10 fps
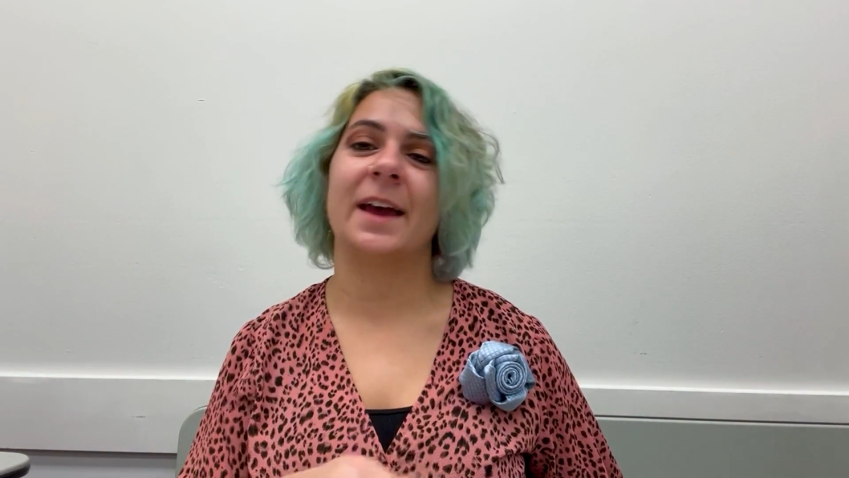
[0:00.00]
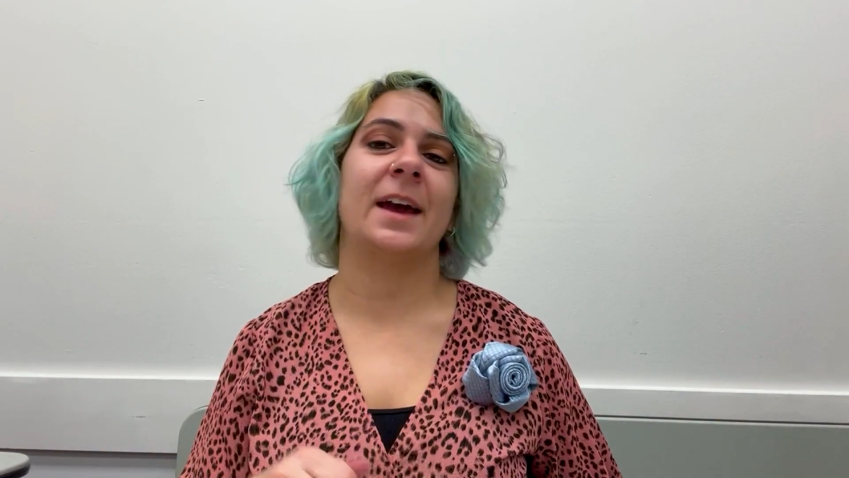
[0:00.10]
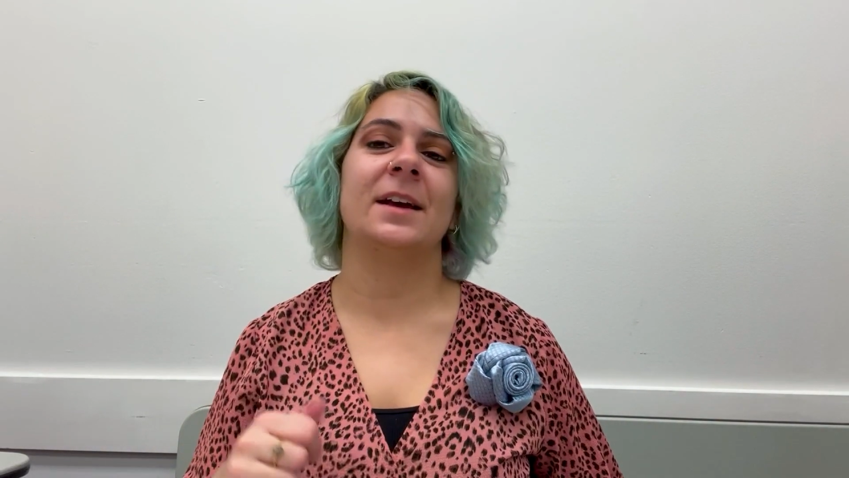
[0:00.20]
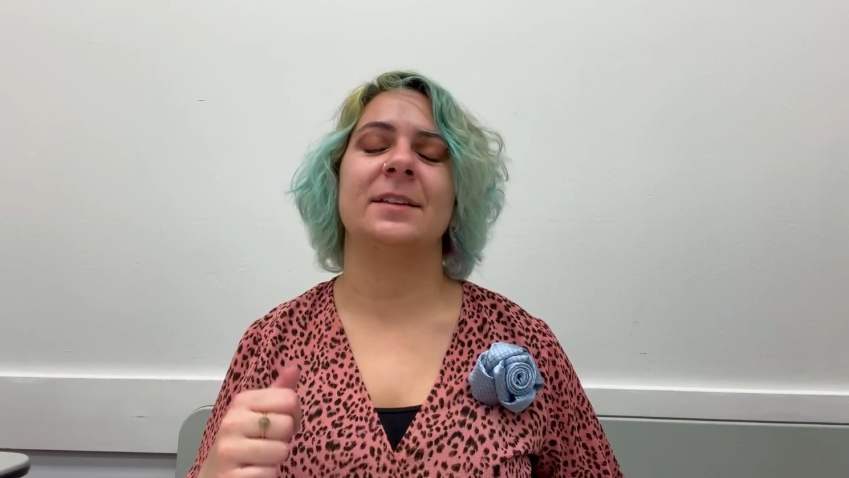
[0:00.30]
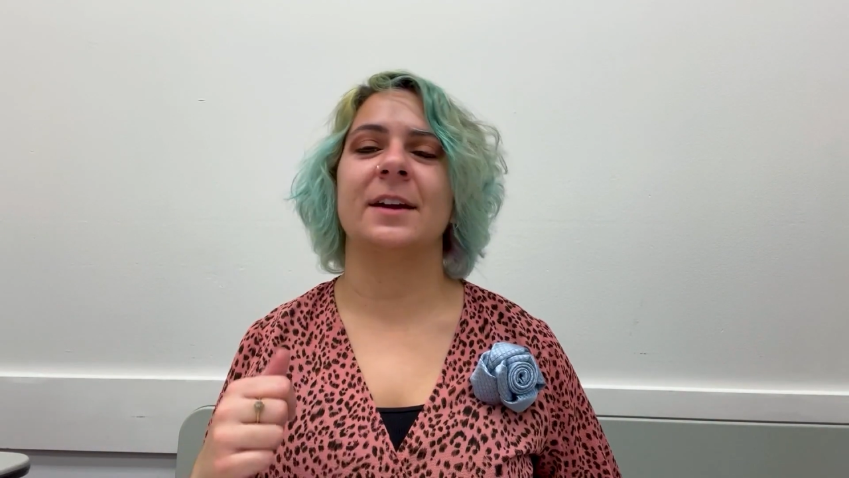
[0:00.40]

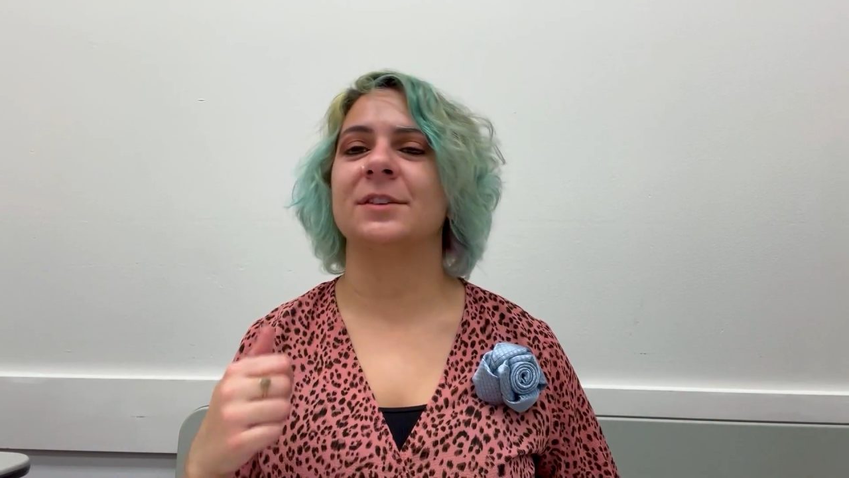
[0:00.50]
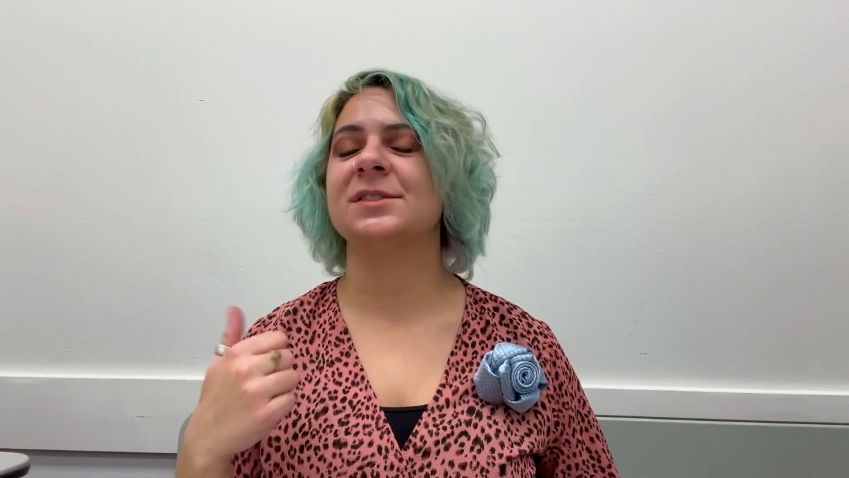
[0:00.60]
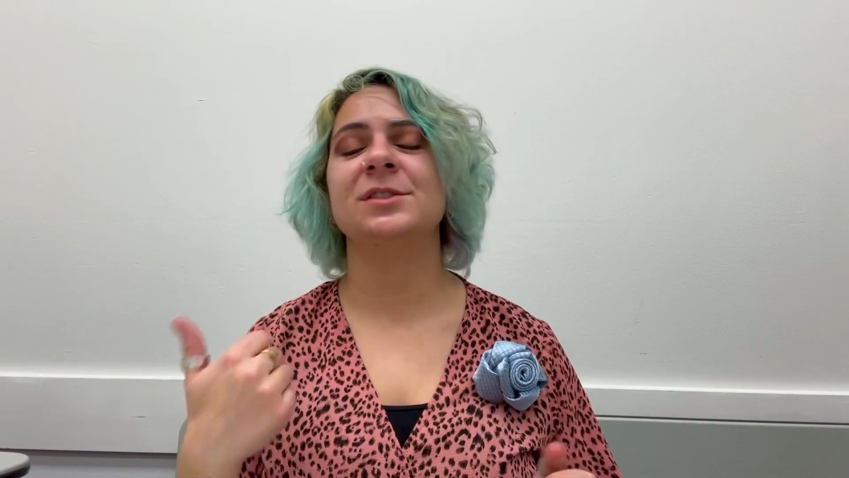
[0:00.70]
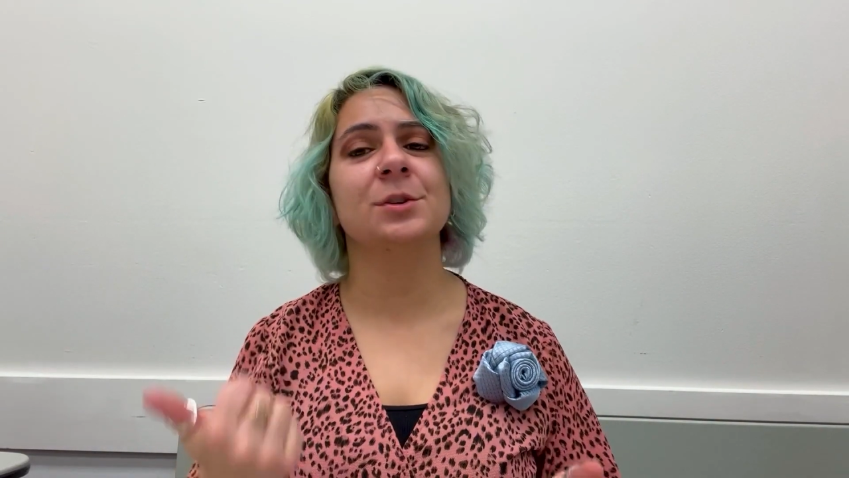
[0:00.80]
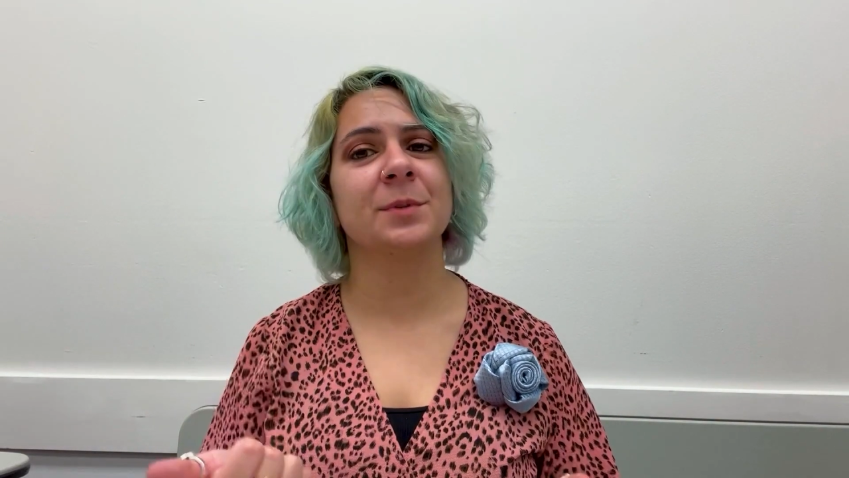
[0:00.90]
and they're
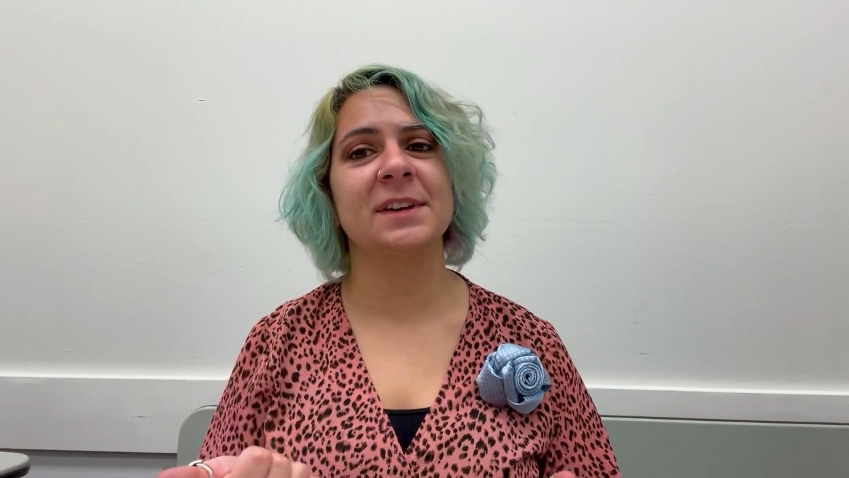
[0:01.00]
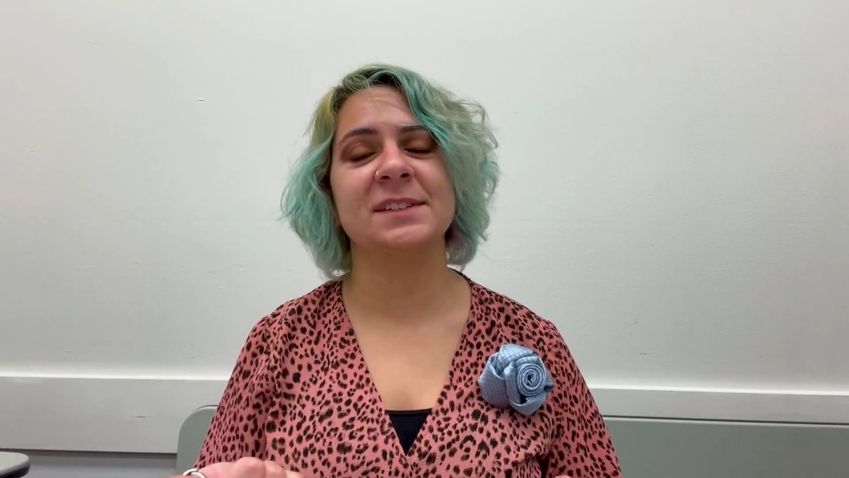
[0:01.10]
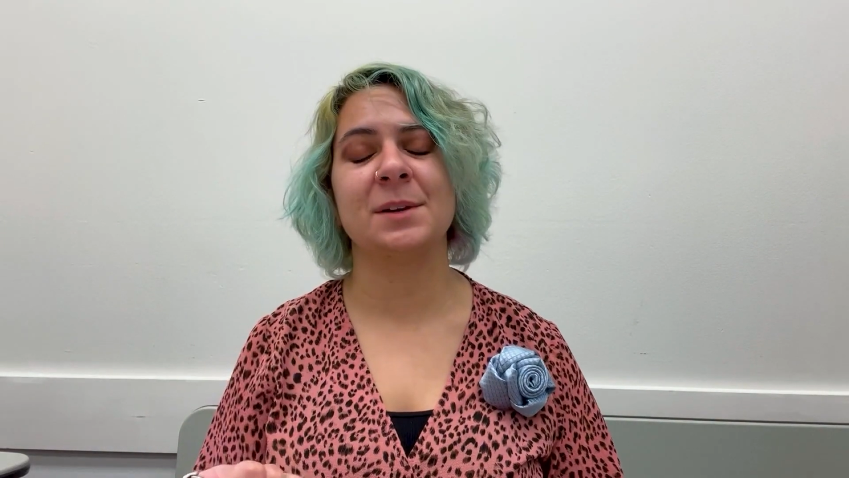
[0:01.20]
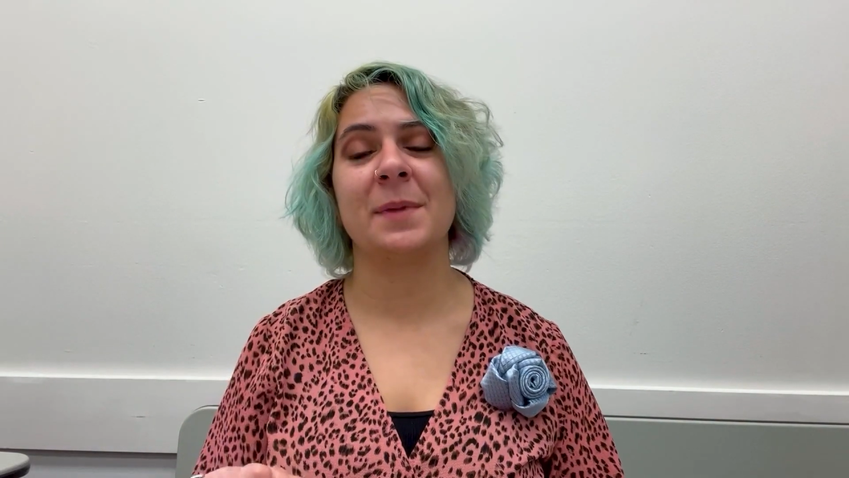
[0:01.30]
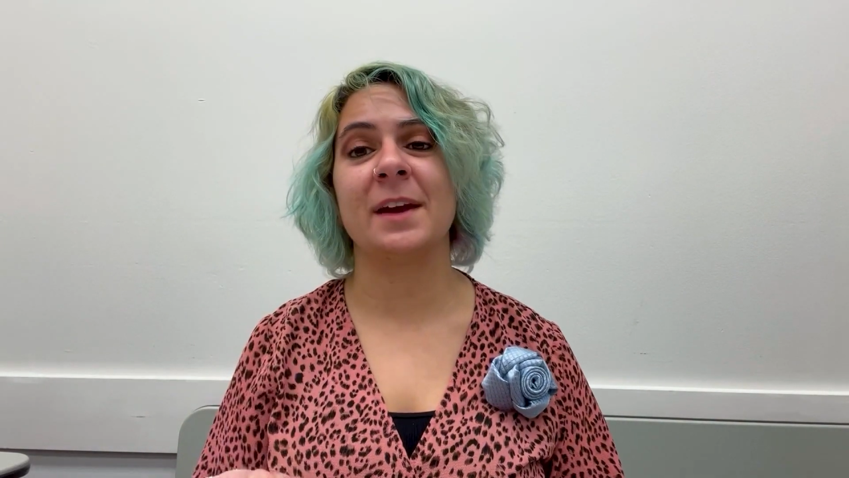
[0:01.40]
super
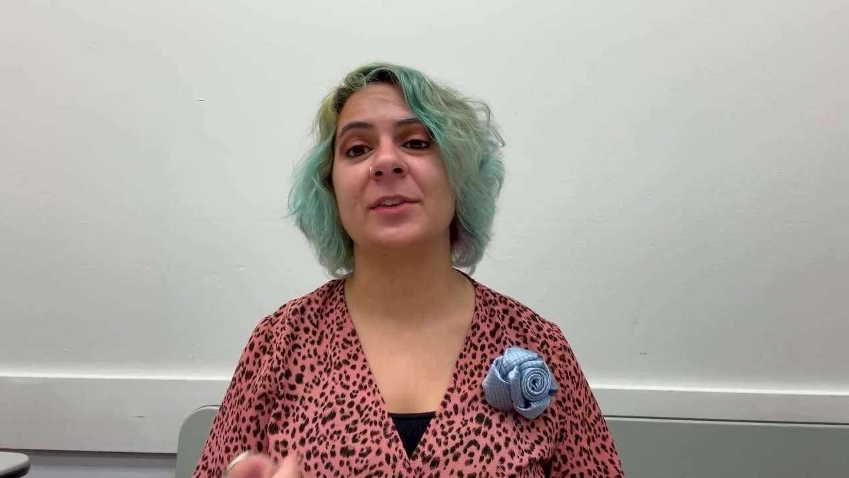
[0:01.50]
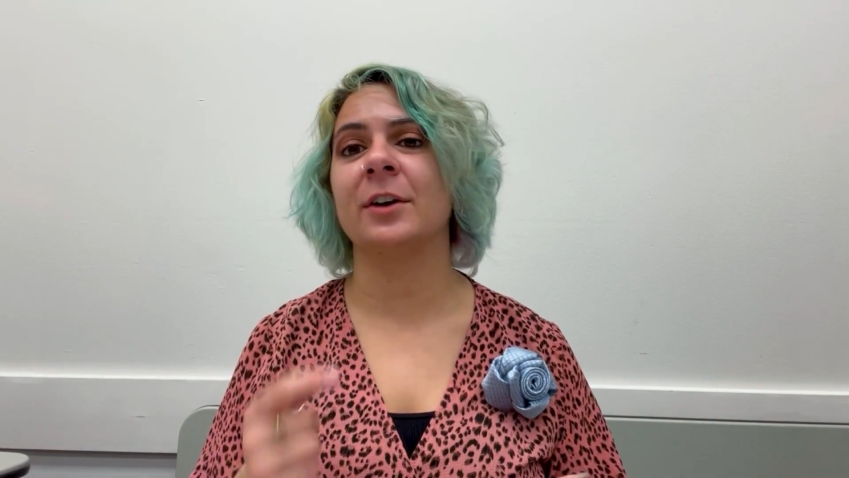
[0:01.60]
easy to make.